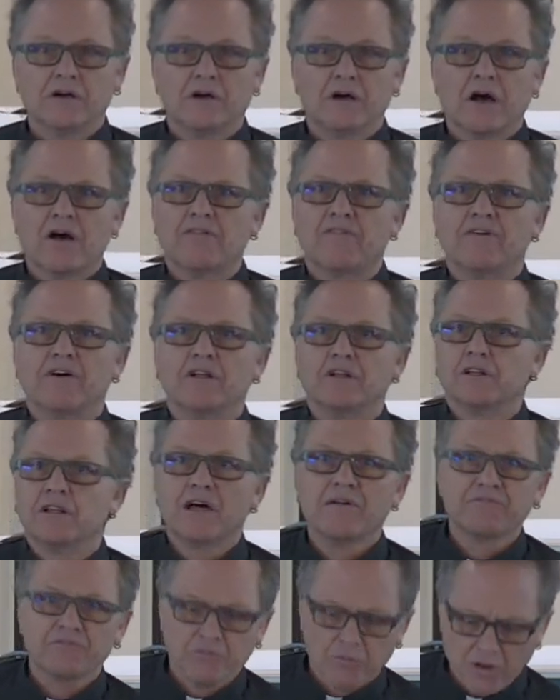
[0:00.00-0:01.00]
of
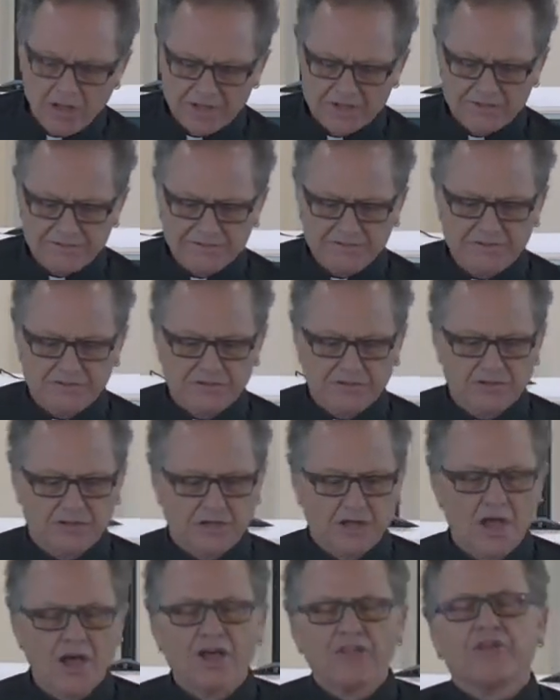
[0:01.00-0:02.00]
loved ones,
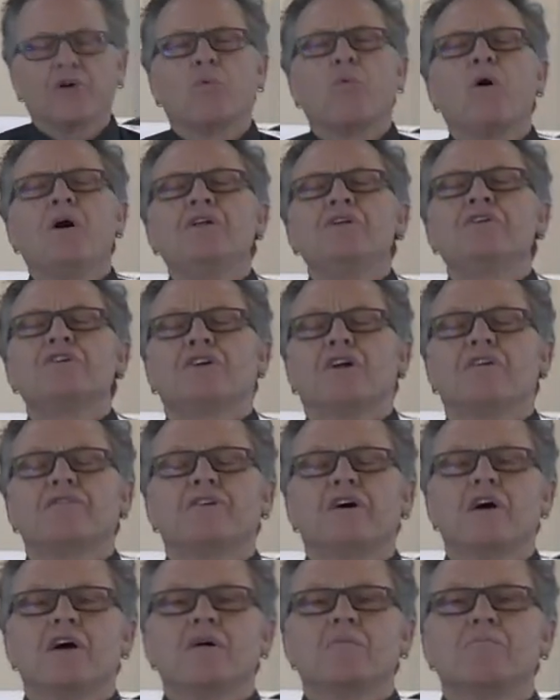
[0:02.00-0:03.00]
the wonder of
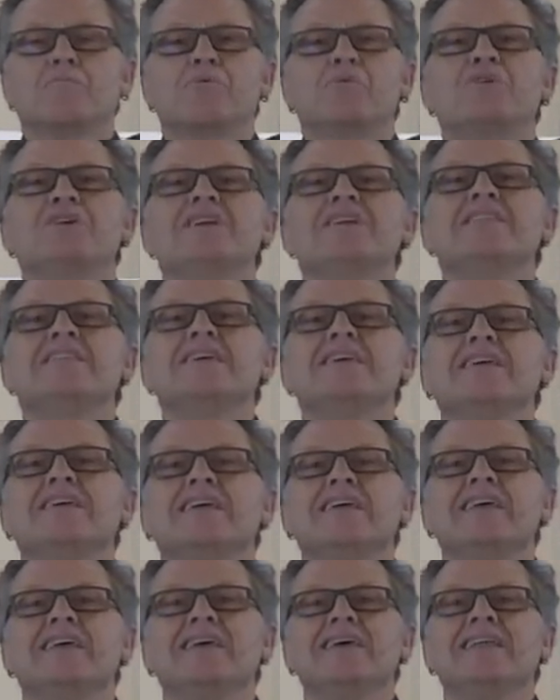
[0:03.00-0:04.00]
breathing
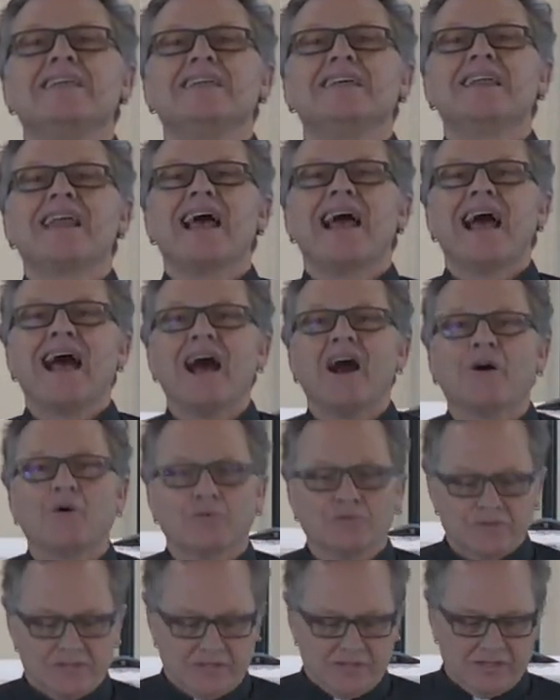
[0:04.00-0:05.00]
in and
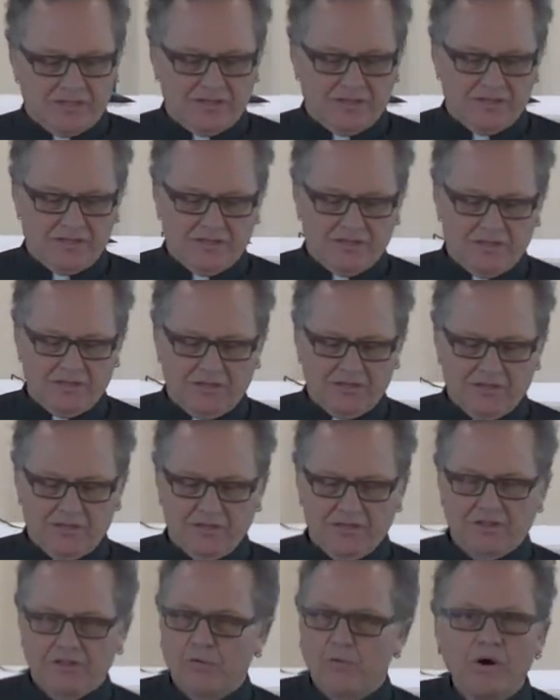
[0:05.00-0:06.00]
out,
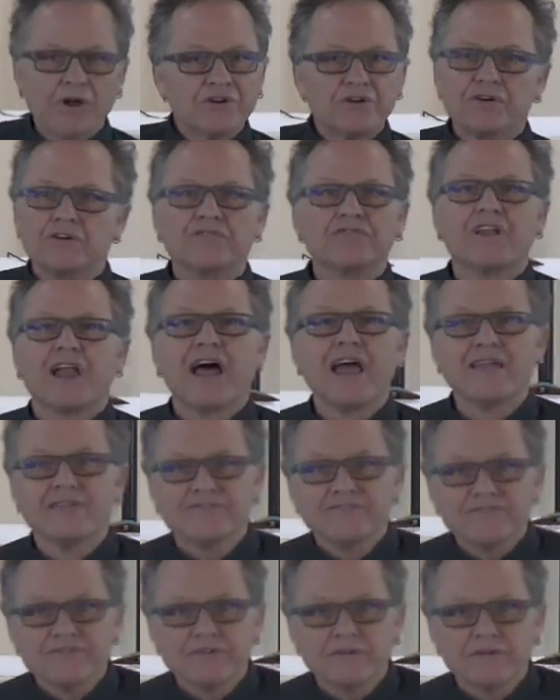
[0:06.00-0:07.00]
the wonder of life.